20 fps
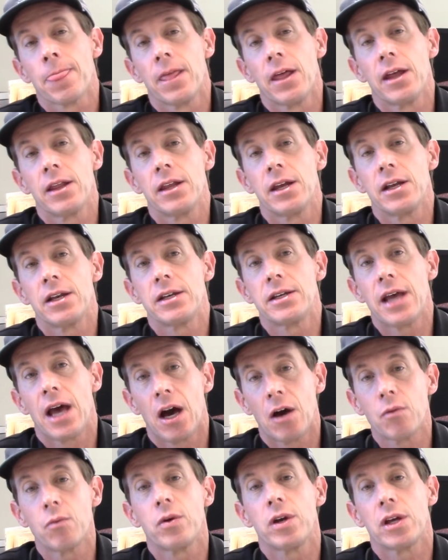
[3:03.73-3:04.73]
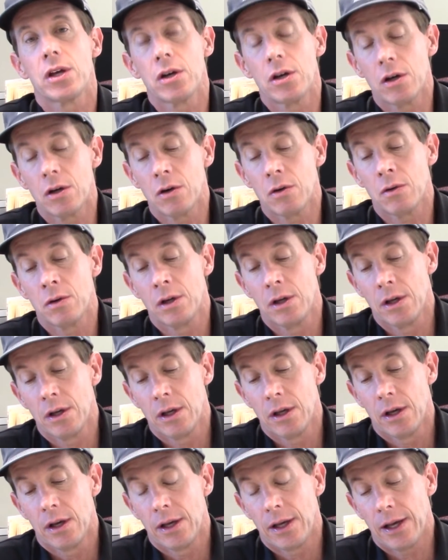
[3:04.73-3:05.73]
and then down we go
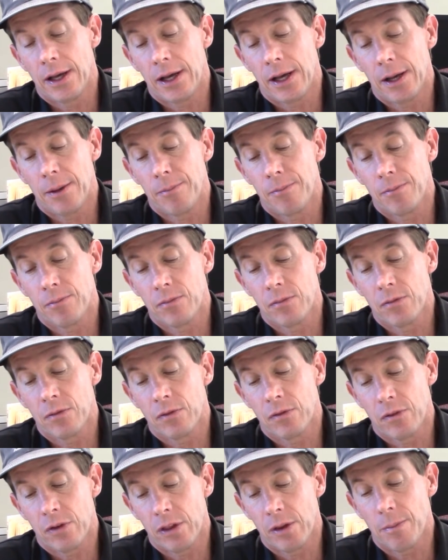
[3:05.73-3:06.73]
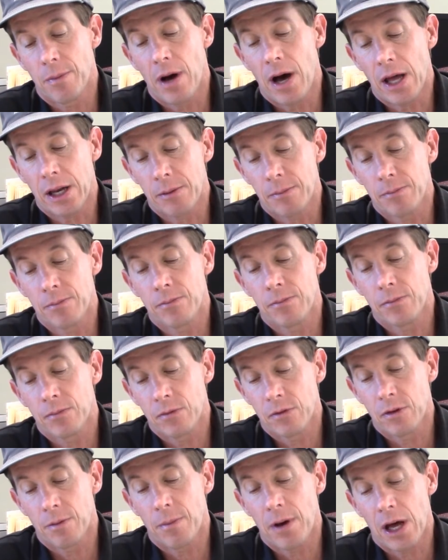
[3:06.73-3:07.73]
to the
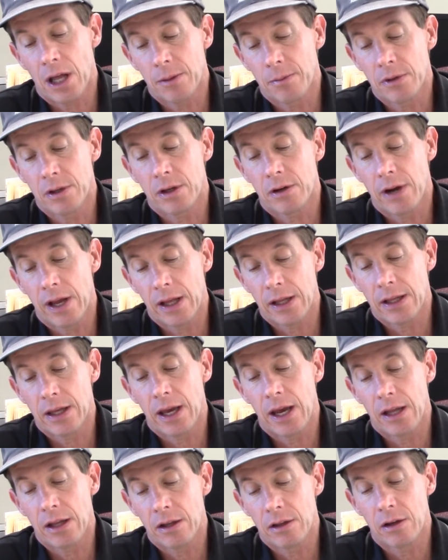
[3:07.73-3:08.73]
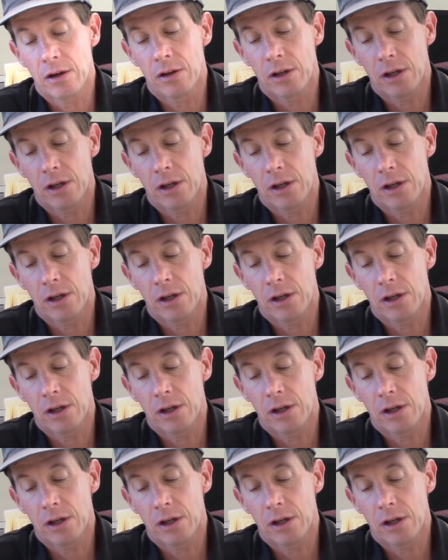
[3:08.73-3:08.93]
bottom of the Grand Canyon there, the